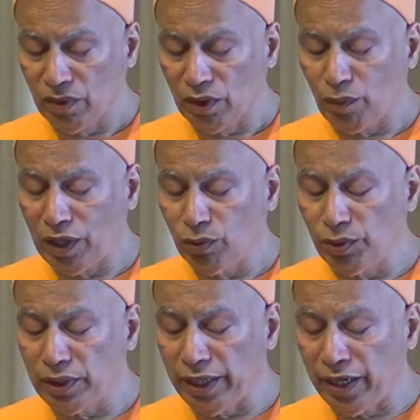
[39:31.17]
The one who
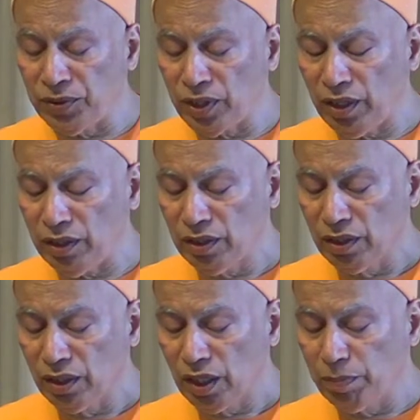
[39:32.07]
is lazy,
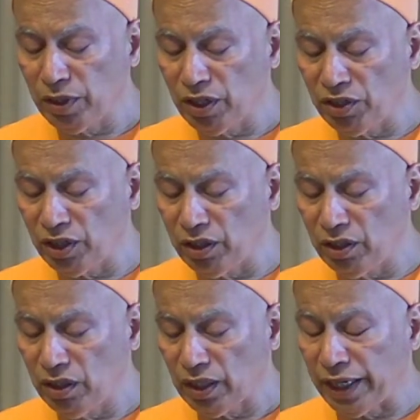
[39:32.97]

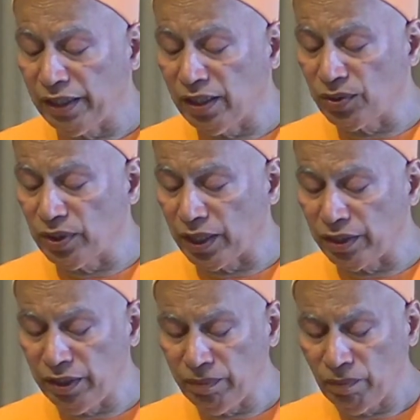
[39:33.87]
hypocritical, and does
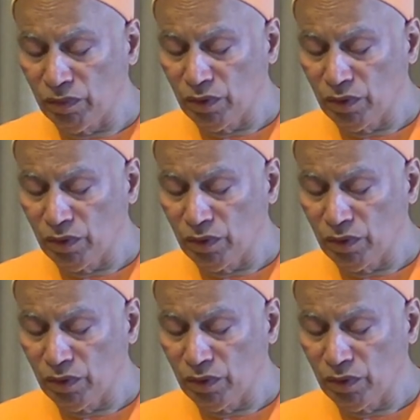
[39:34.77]
nothing,